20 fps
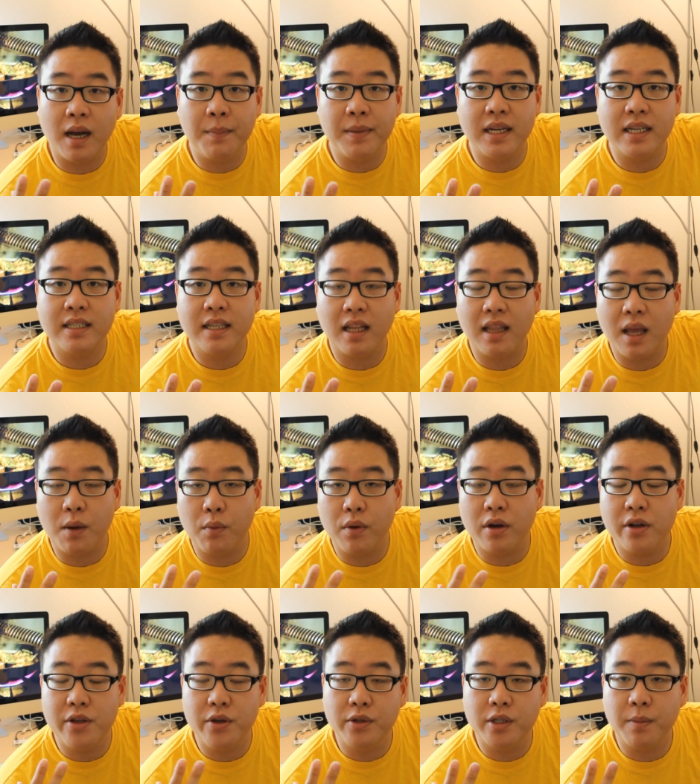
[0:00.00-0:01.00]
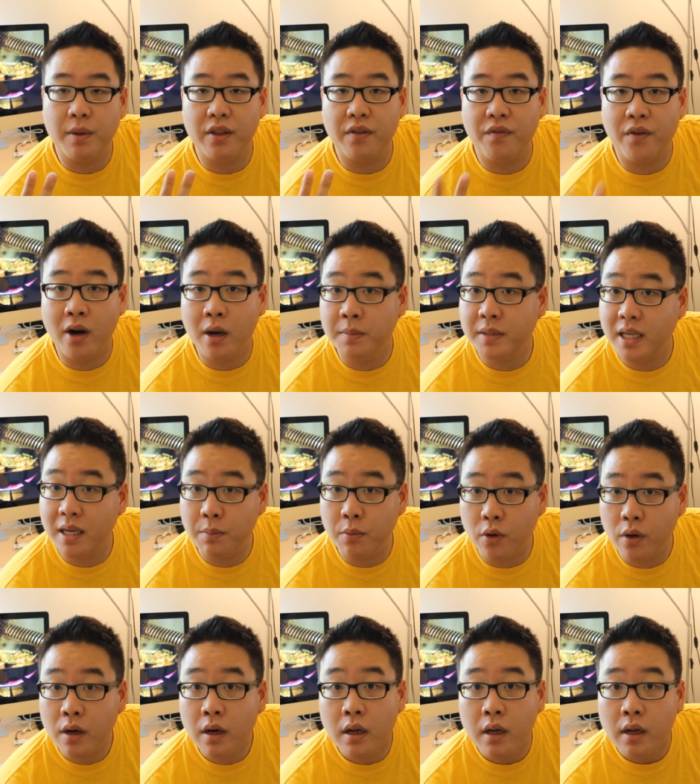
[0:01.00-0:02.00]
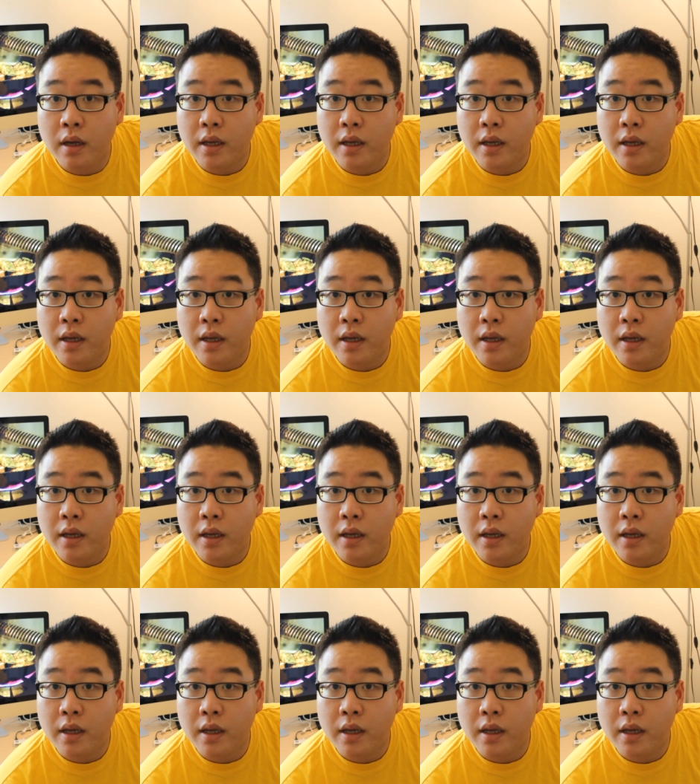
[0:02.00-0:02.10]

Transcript: I mean, it's not like we're gonna use them on the farms anymore.